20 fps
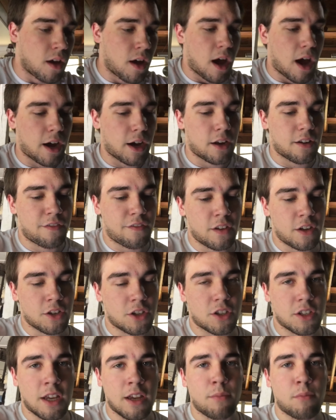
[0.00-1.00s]
I gotta finish
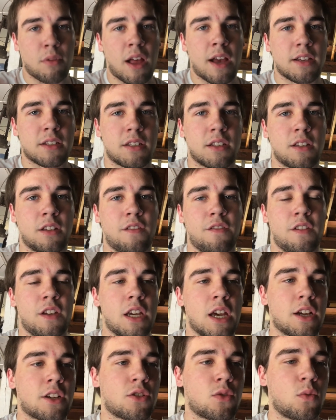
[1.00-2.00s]
sandblasting the
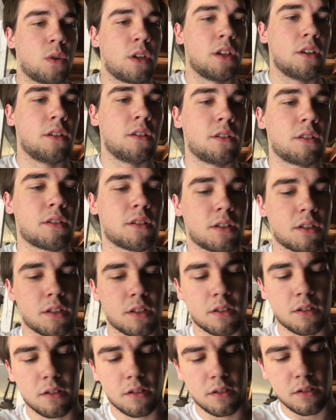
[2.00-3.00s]
VX
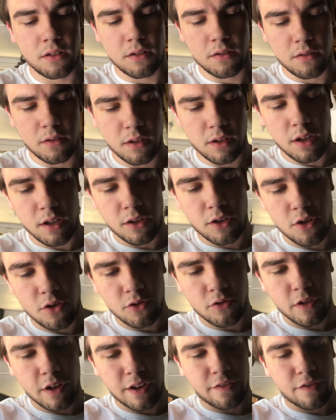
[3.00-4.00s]
wheels, get
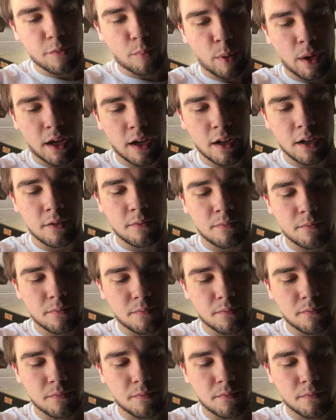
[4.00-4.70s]
those ready for paint,